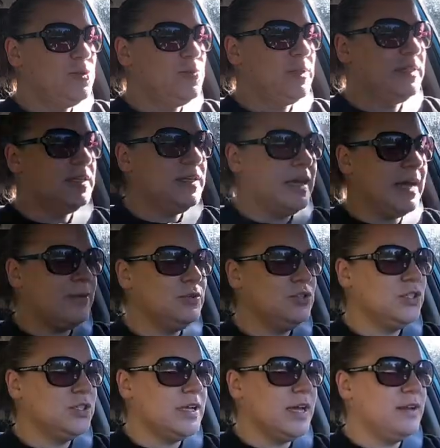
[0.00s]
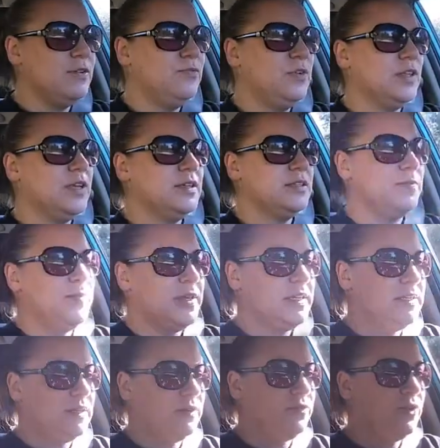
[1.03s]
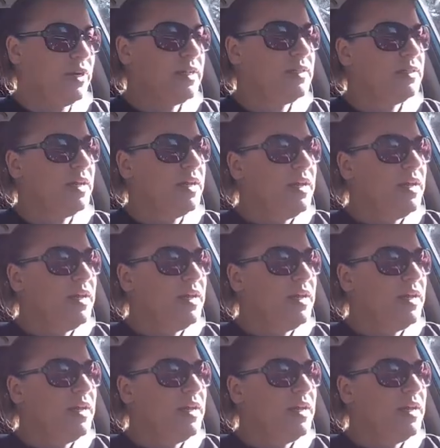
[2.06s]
but today I was just kind of feeling something different.